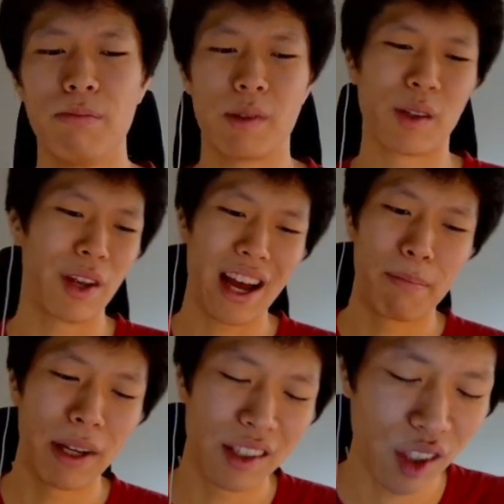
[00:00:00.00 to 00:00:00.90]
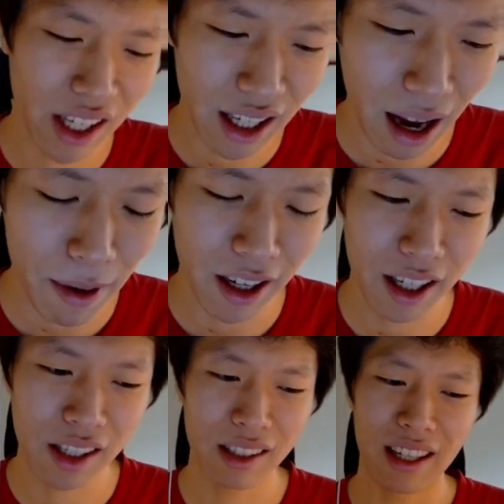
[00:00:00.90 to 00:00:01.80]
So yeah, basically, I mean
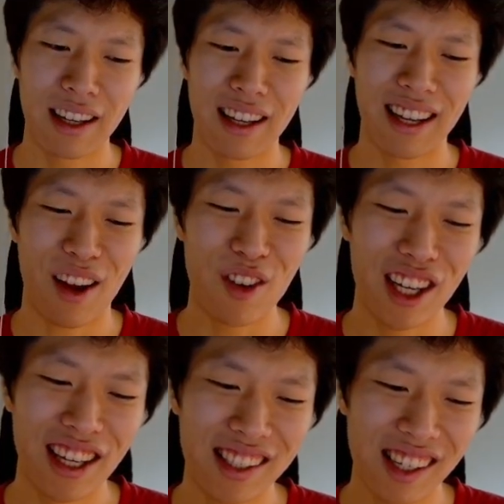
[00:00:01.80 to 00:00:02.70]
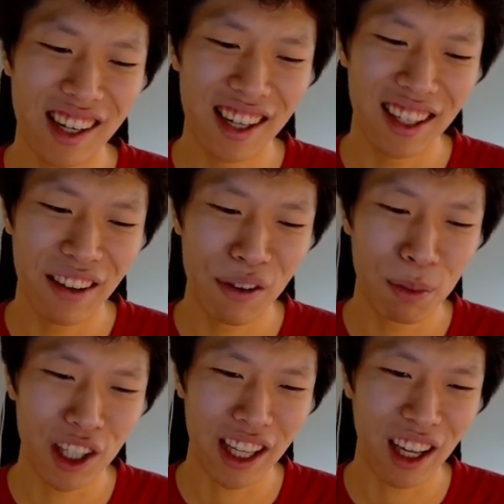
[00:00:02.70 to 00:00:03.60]
his if you
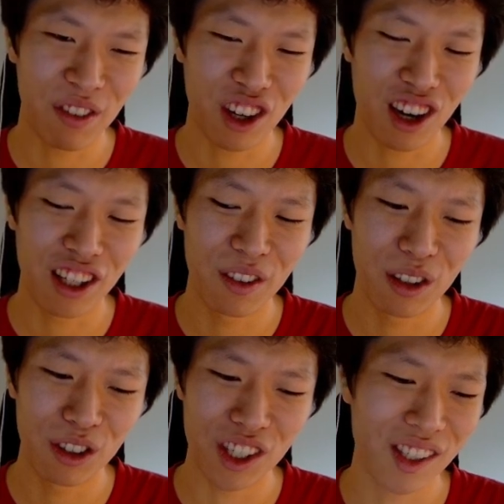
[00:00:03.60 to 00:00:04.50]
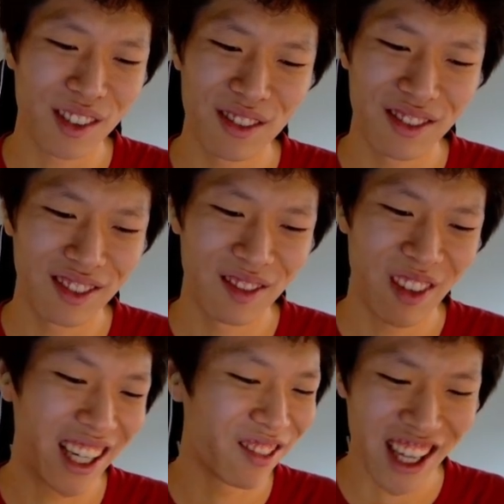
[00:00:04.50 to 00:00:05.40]
put the Kingpin on him, it'll just
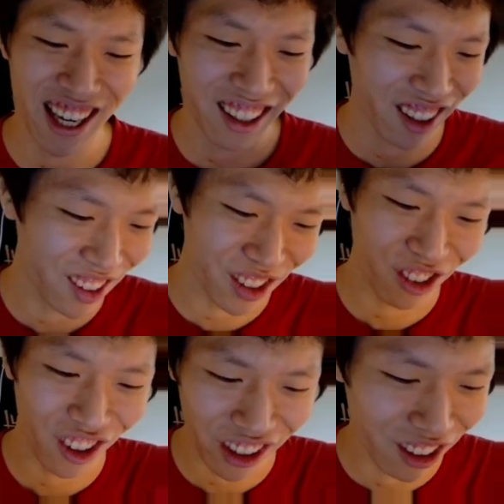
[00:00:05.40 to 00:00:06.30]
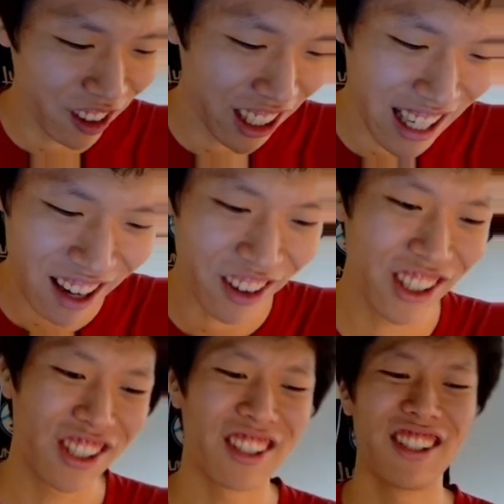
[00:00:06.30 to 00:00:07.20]
make him tankier or do a little bit of
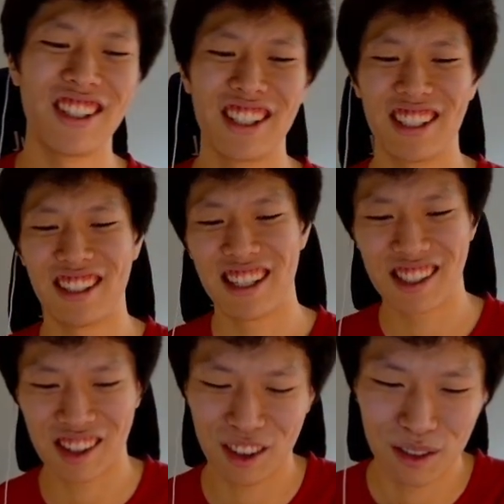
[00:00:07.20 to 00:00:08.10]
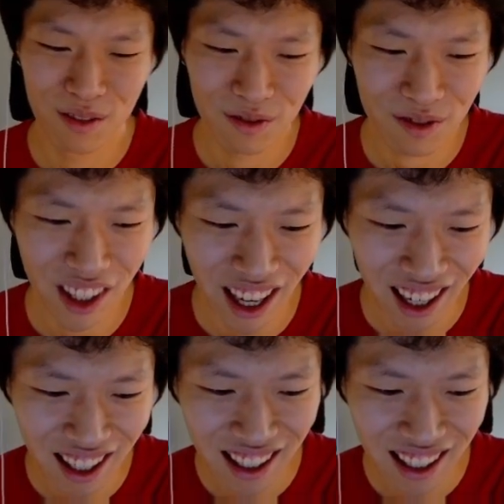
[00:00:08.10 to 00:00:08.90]
damage. So yeah.